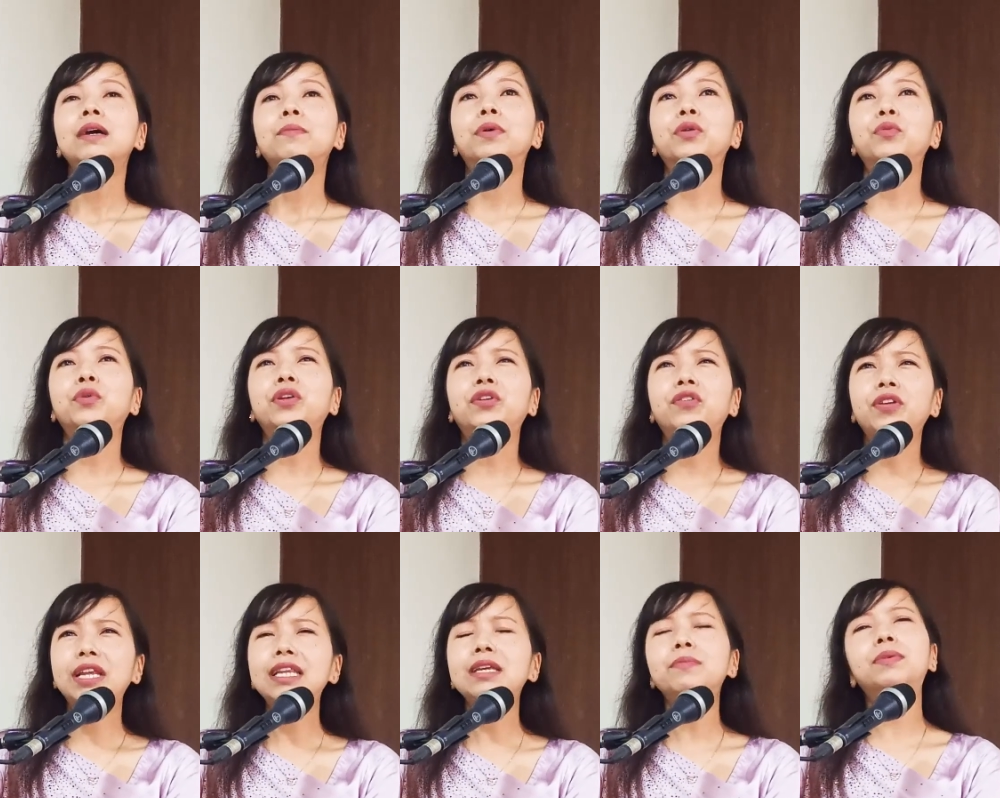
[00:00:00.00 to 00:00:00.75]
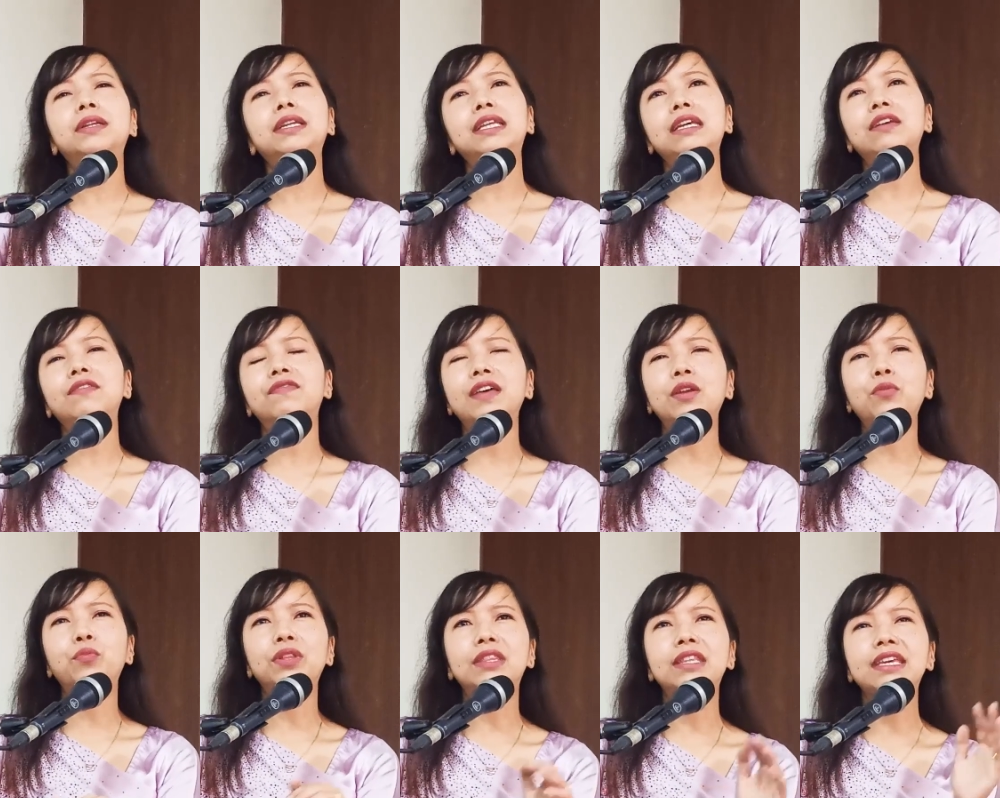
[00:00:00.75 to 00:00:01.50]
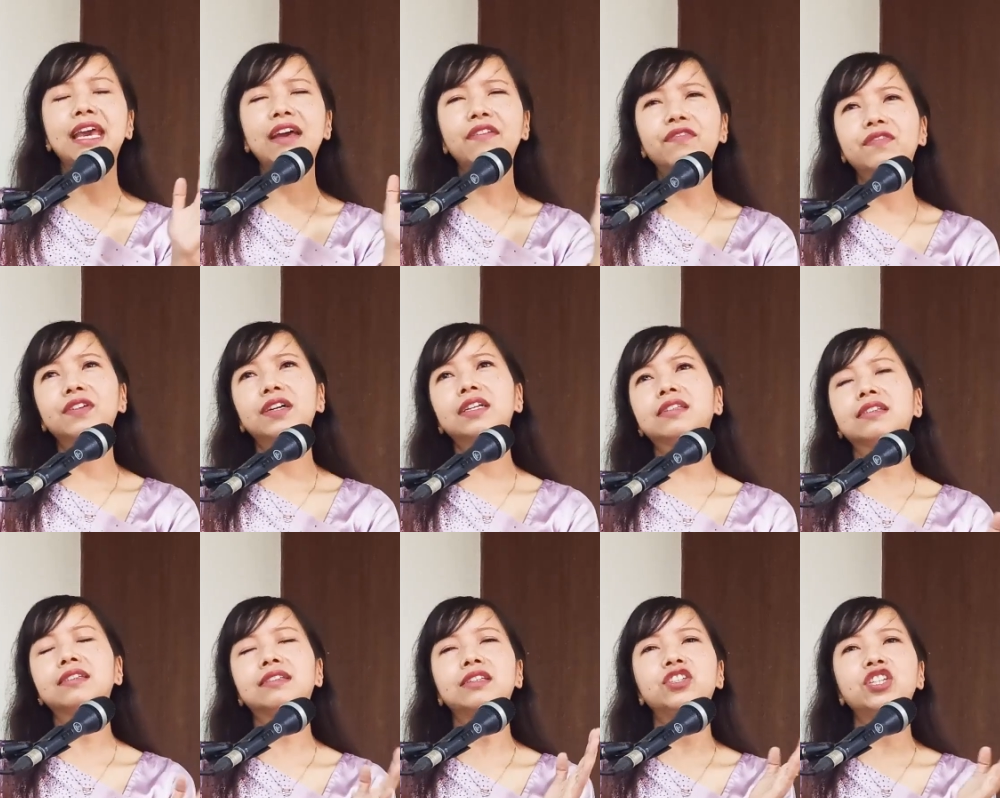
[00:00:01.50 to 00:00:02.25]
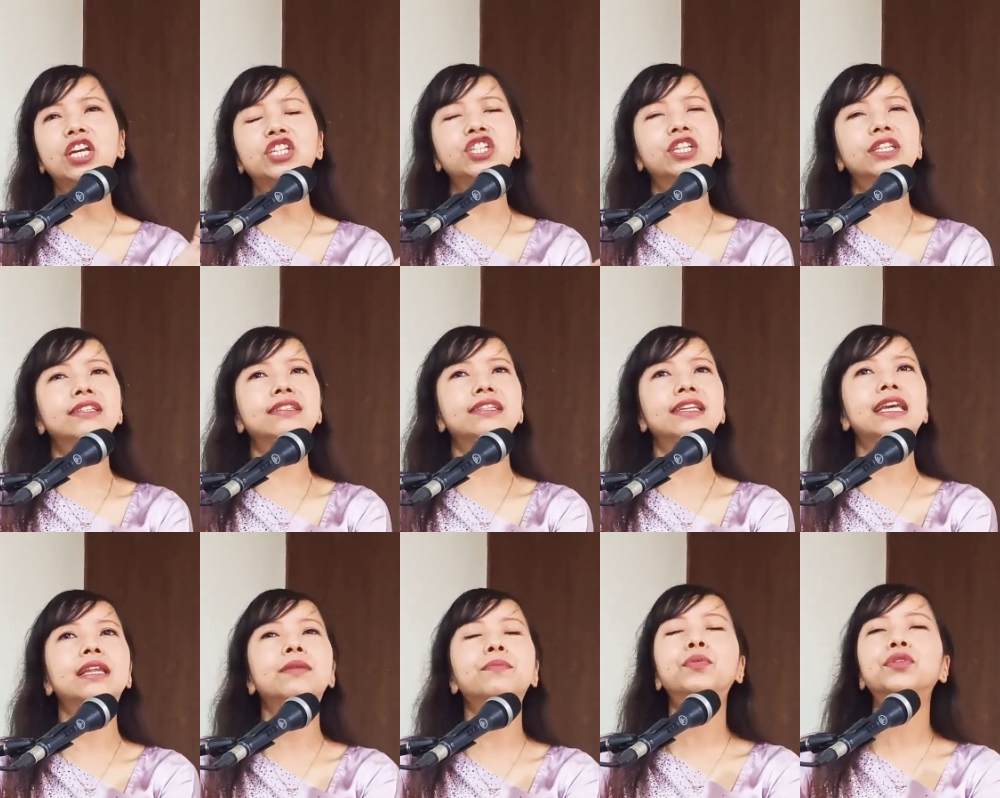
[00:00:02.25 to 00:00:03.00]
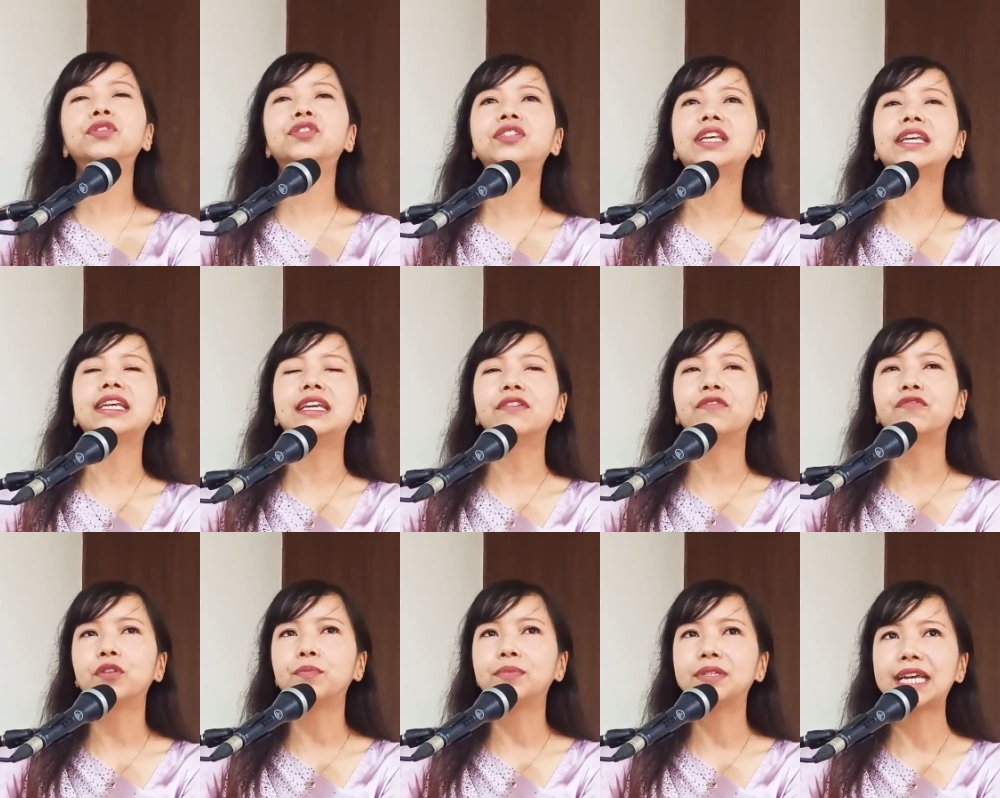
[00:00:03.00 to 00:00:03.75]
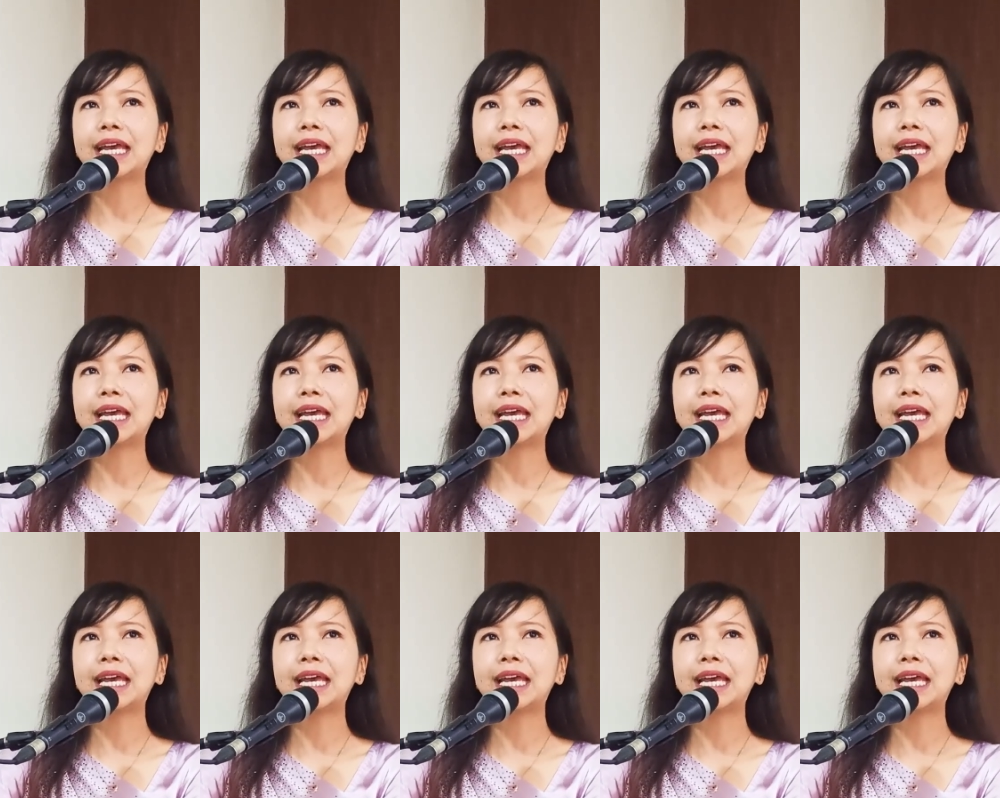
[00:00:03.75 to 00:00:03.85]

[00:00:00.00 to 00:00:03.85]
But we really believe that with the efforts, the suggestions, the inputs they give from